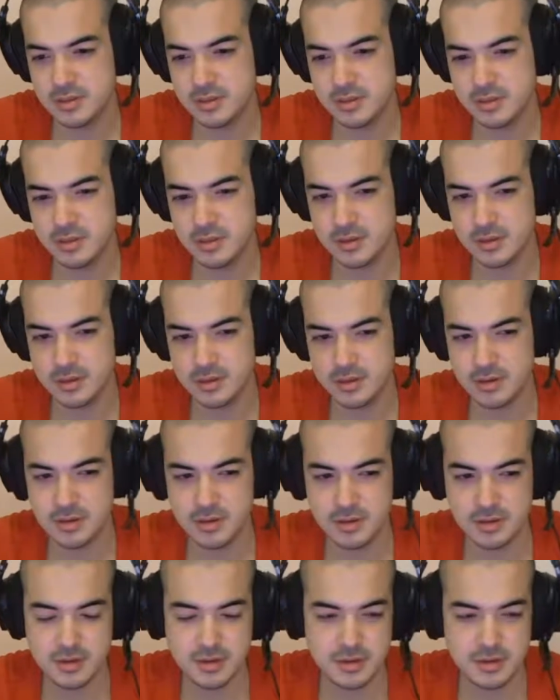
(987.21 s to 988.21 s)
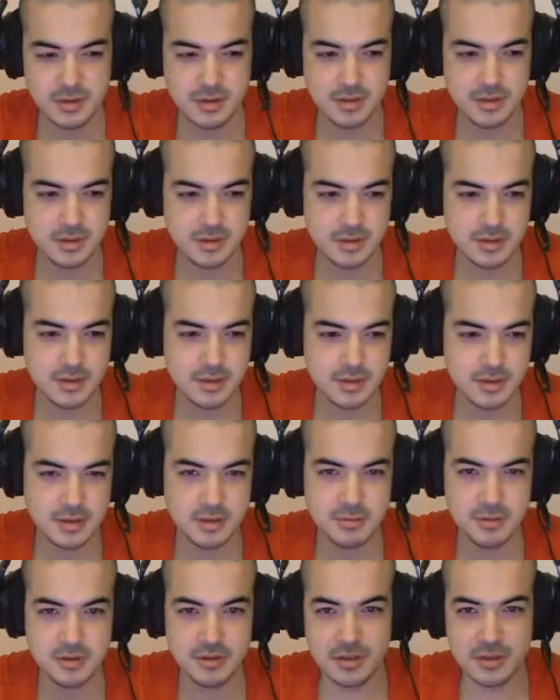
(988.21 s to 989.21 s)
again,
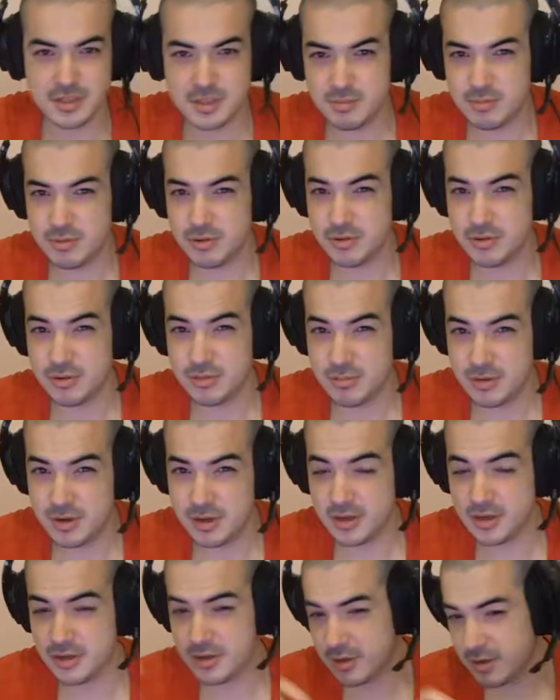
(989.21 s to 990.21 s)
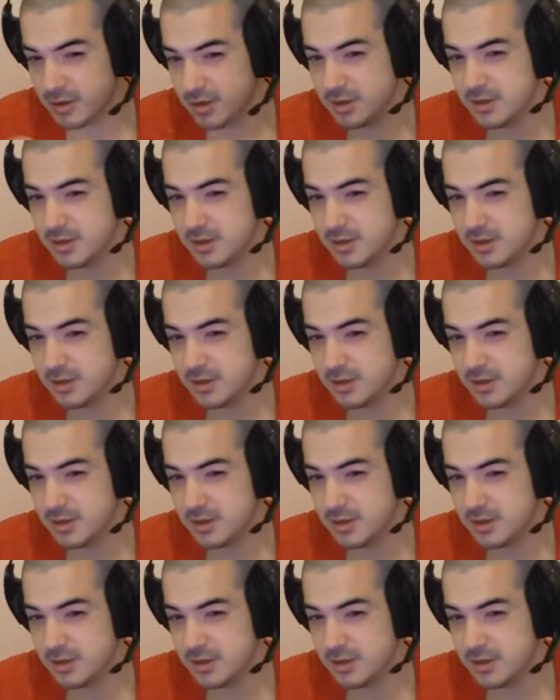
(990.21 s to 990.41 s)
I'm an exploit player.